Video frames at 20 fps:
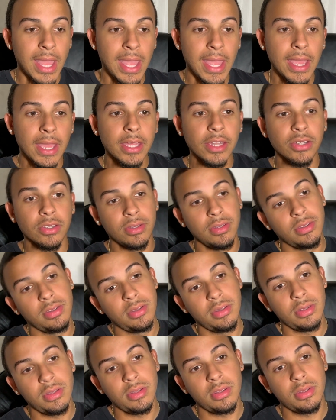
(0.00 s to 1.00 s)
And
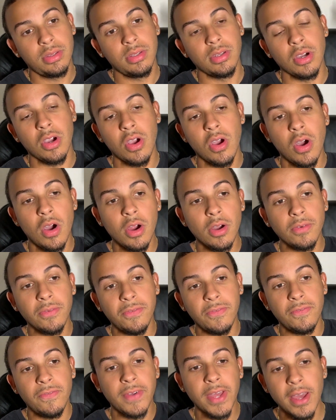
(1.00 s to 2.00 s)
the car
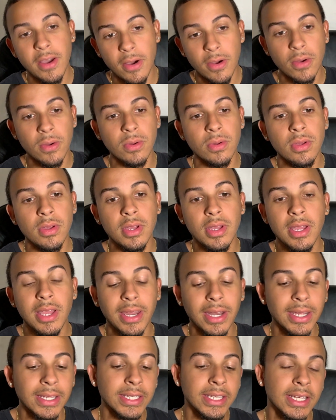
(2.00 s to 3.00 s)
fell,
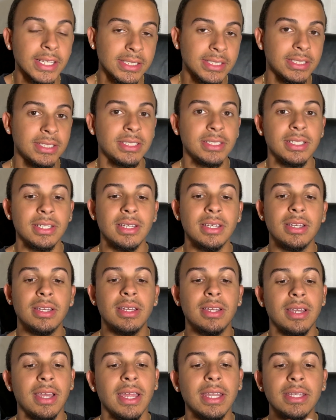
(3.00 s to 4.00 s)
and I guess
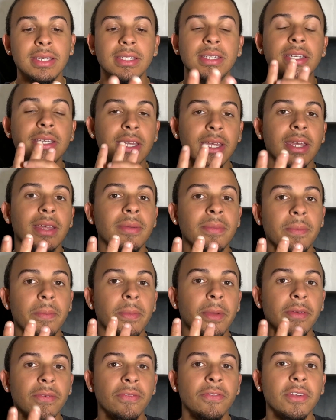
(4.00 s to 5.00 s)
I didn't get
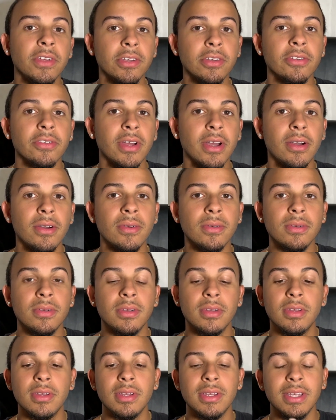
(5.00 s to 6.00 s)
my finger out
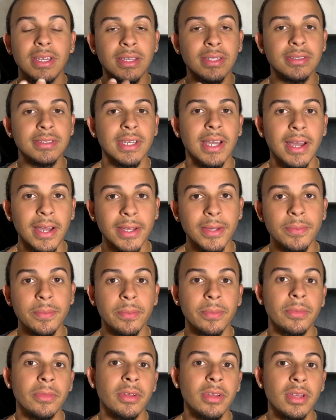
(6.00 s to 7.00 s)
in
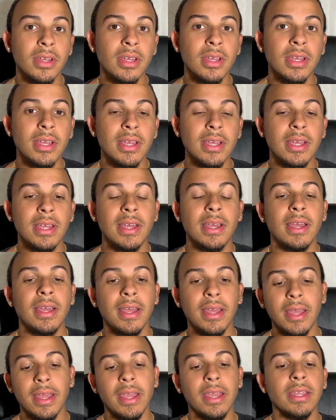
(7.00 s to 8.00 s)
time.
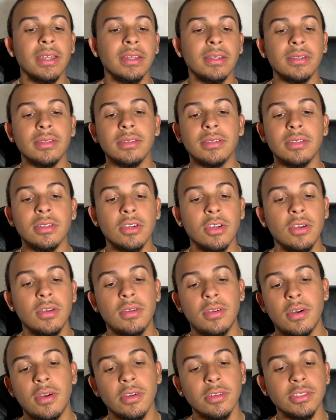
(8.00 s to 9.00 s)
And the
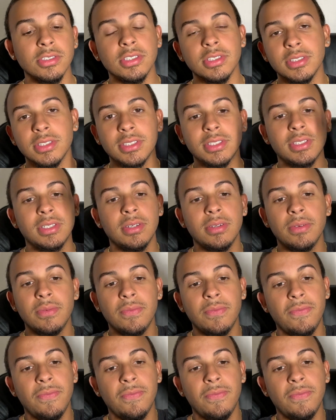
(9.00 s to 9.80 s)
car just,